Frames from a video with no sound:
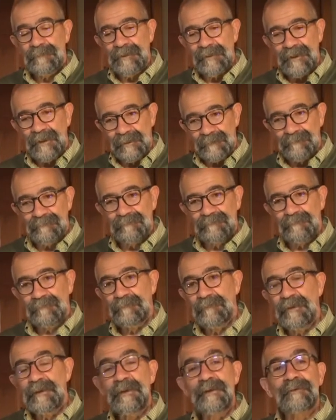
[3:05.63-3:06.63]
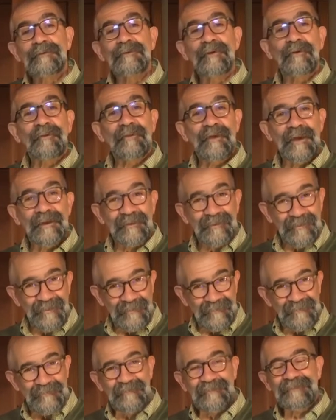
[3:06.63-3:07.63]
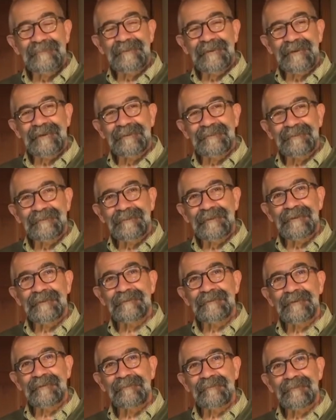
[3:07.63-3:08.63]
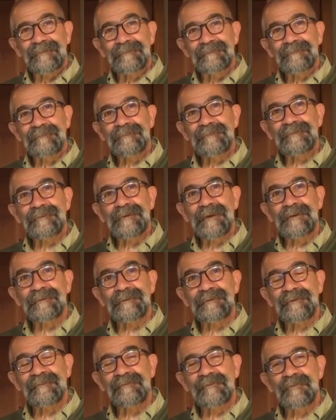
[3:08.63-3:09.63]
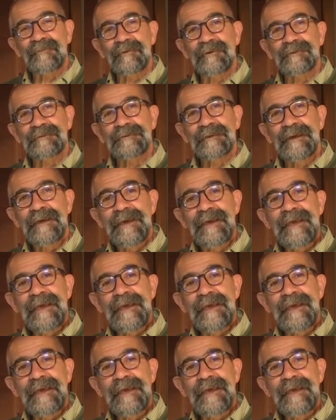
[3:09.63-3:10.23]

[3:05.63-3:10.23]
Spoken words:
again, no, thank you, in slightly different words.